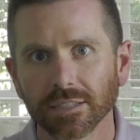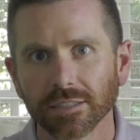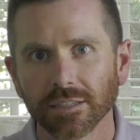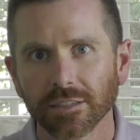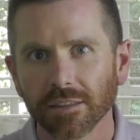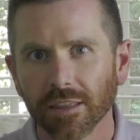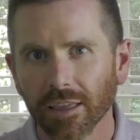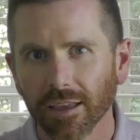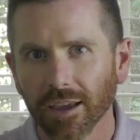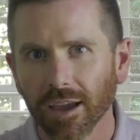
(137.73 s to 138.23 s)

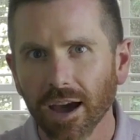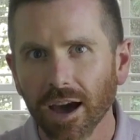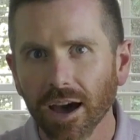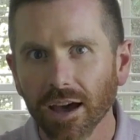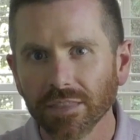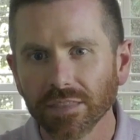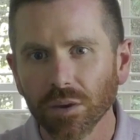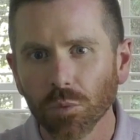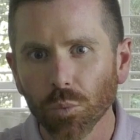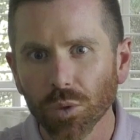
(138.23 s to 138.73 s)
The
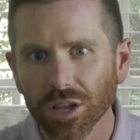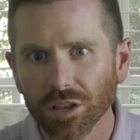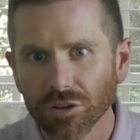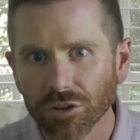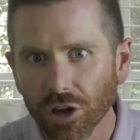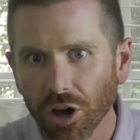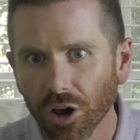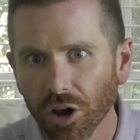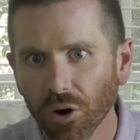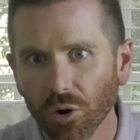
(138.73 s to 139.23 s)
God that we
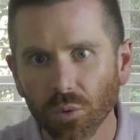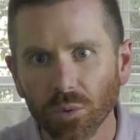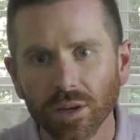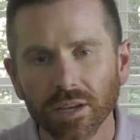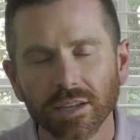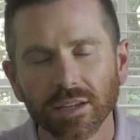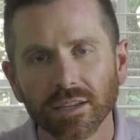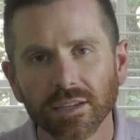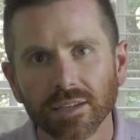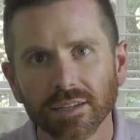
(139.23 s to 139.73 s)

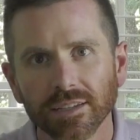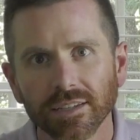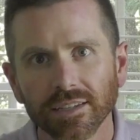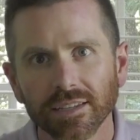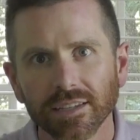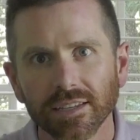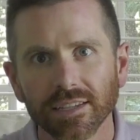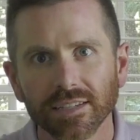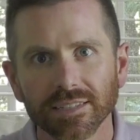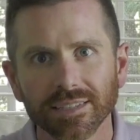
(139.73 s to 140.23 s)
know
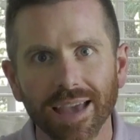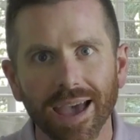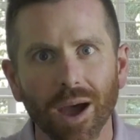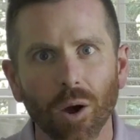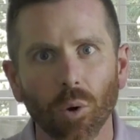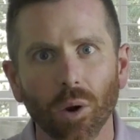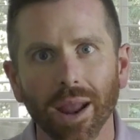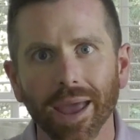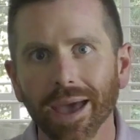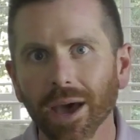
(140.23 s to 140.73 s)
is
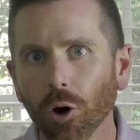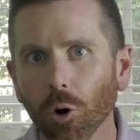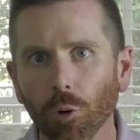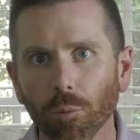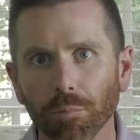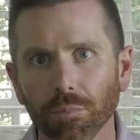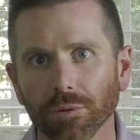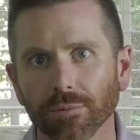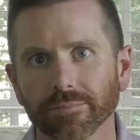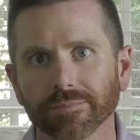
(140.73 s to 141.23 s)
our
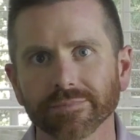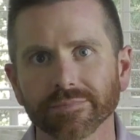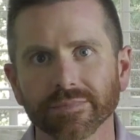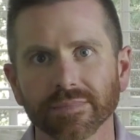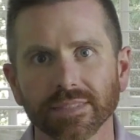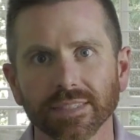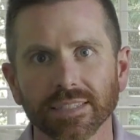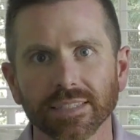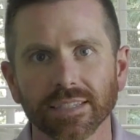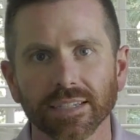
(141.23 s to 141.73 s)
help.
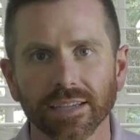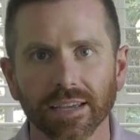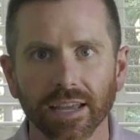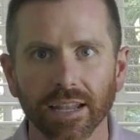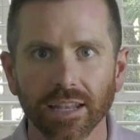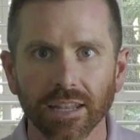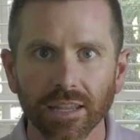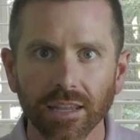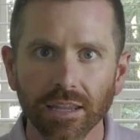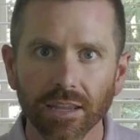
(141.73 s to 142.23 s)

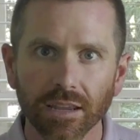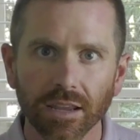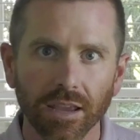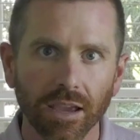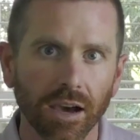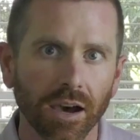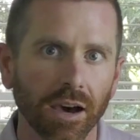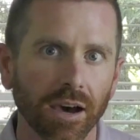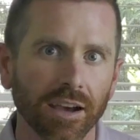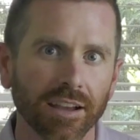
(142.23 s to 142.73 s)
And in
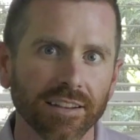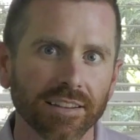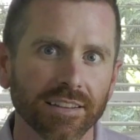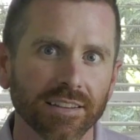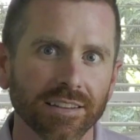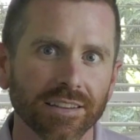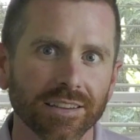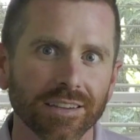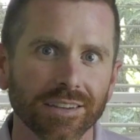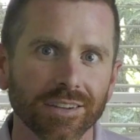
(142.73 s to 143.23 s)
God,
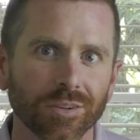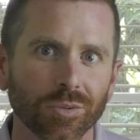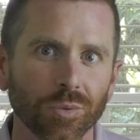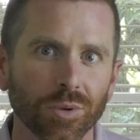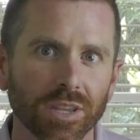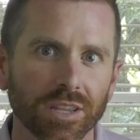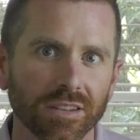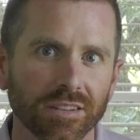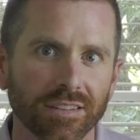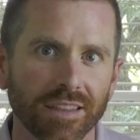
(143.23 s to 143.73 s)

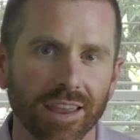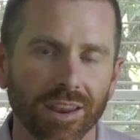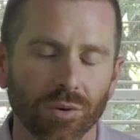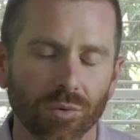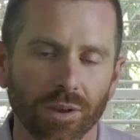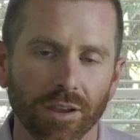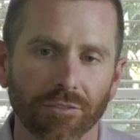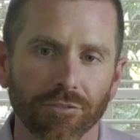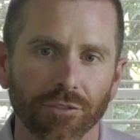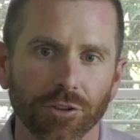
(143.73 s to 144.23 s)
we can
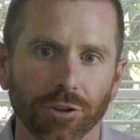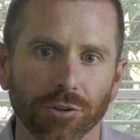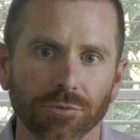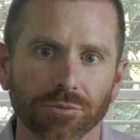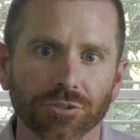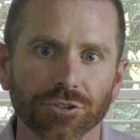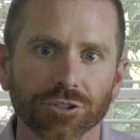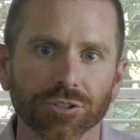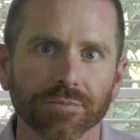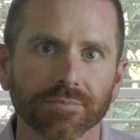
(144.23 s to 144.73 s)
take
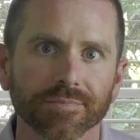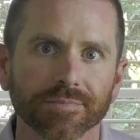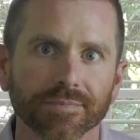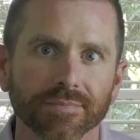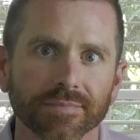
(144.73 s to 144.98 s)
refuge.